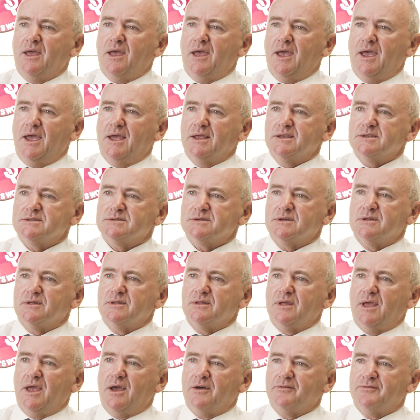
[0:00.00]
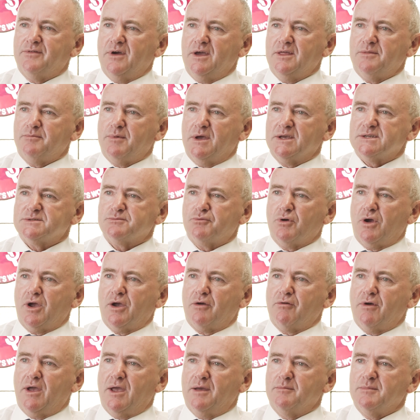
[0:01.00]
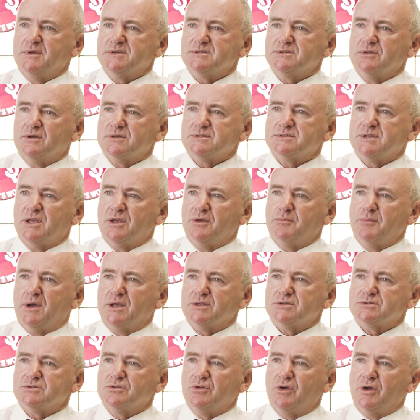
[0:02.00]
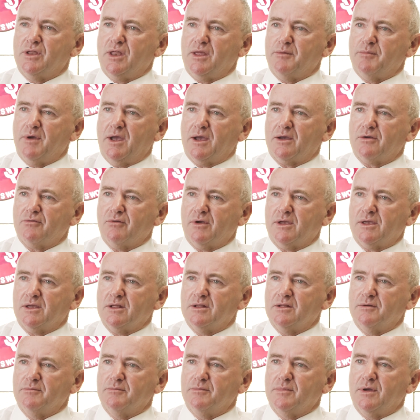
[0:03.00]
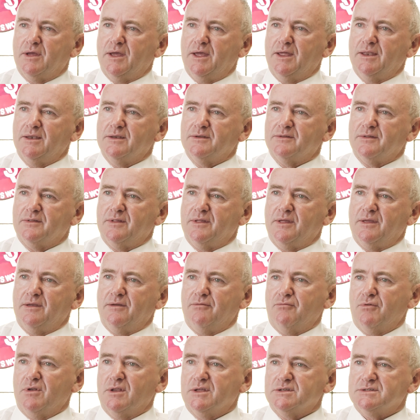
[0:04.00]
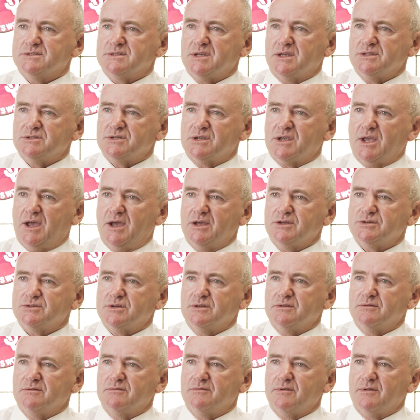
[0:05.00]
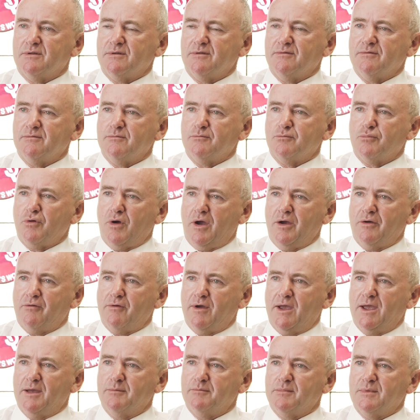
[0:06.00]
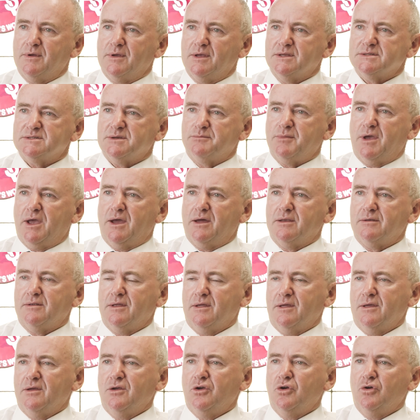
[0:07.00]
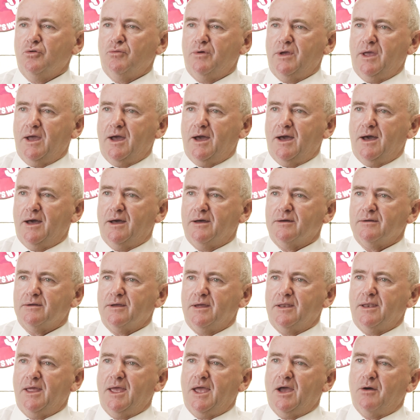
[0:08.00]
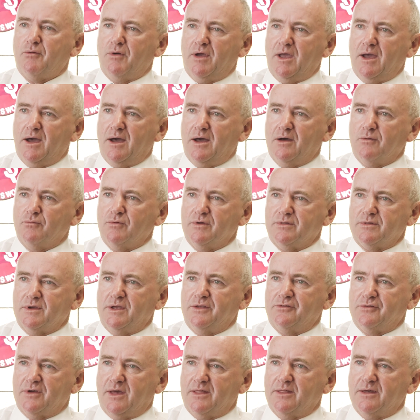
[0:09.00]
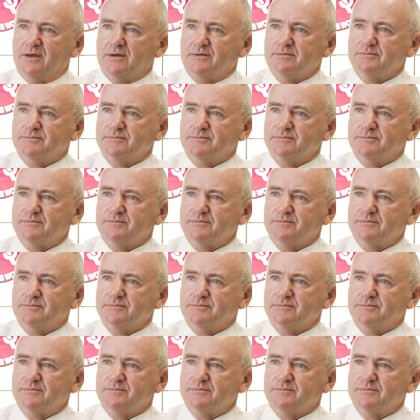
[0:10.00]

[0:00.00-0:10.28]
And our faith-based program is not so much learning about curriculum and the religious education program, it's about who we are and how we are with each other.